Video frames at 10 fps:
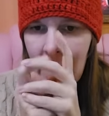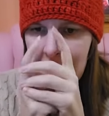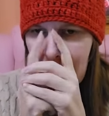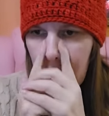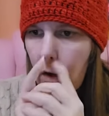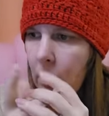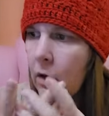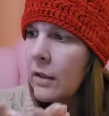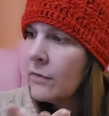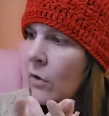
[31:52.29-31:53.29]
Now,
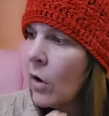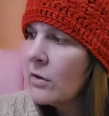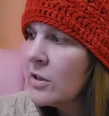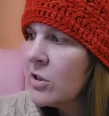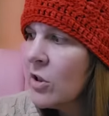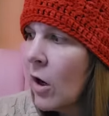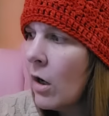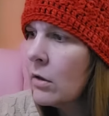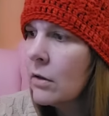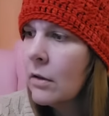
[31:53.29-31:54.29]
all of all this
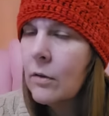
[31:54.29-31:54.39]
Sean,